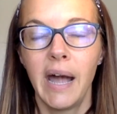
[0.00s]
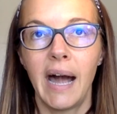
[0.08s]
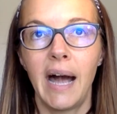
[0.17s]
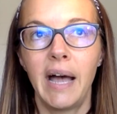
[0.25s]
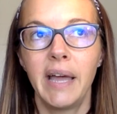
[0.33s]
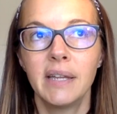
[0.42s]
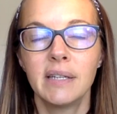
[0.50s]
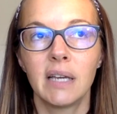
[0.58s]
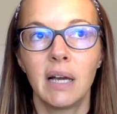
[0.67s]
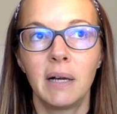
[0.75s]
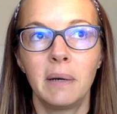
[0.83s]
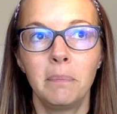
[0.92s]
And
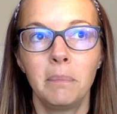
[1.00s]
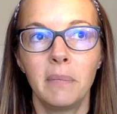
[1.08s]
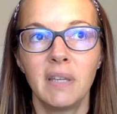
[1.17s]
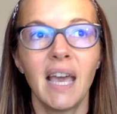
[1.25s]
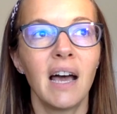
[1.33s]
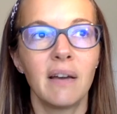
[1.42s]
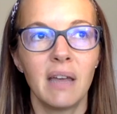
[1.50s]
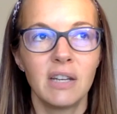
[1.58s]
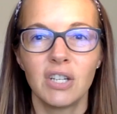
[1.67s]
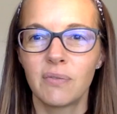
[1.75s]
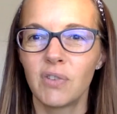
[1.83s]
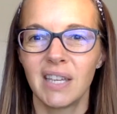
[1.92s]
and
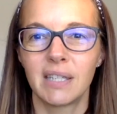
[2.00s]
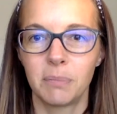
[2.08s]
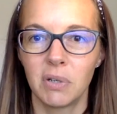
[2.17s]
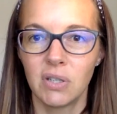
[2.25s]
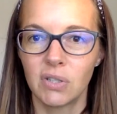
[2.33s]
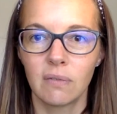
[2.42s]
just for the experience